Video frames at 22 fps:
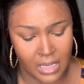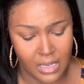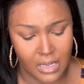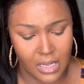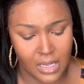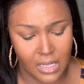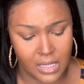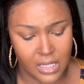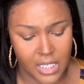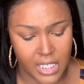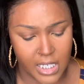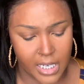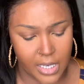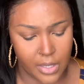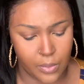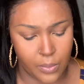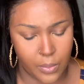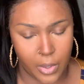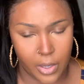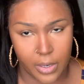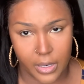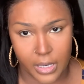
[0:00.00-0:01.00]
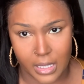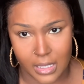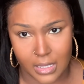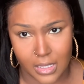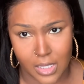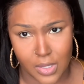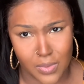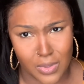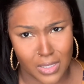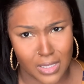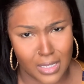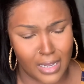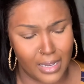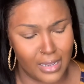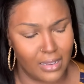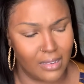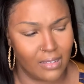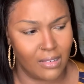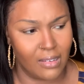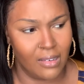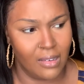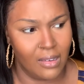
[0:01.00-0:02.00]
in the shade Work, and this was like
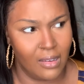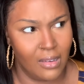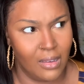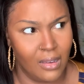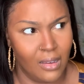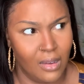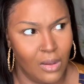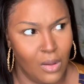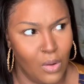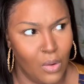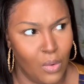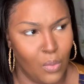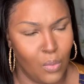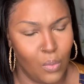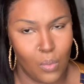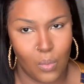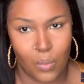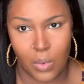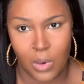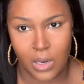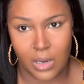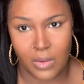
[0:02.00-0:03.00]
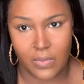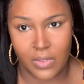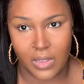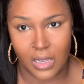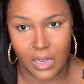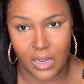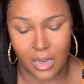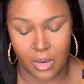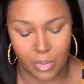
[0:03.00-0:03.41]
one of the